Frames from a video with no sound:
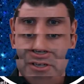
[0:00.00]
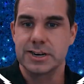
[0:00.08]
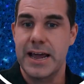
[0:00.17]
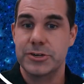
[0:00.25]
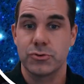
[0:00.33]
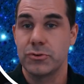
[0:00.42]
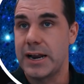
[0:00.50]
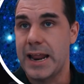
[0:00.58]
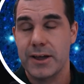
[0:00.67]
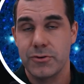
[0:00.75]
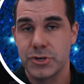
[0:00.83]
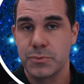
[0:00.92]
to natural
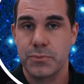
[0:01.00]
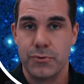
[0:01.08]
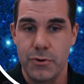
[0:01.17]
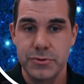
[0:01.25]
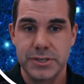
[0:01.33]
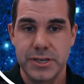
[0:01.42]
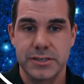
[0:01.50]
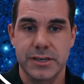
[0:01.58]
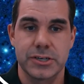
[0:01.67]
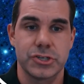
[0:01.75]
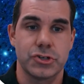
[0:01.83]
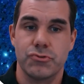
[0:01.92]
language
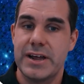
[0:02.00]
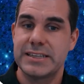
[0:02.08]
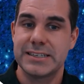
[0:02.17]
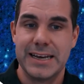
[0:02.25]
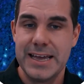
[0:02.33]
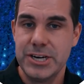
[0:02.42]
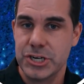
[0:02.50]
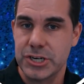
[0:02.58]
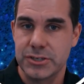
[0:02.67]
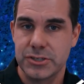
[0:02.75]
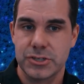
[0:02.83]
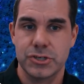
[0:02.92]
processing to
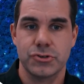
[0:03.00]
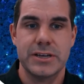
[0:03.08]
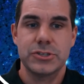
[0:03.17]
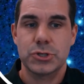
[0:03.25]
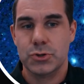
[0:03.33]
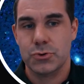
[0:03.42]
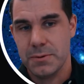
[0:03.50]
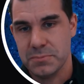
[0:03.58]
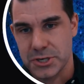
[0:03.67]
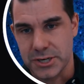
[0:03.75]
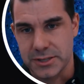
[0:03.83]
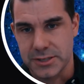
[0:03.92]
translations to
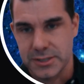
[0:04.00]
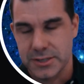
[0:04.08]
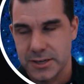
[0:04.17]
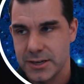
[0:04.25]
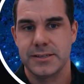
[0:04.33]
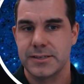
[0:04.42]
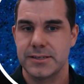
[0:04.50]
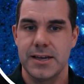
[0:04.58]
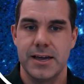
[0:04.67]
transcriptions. It's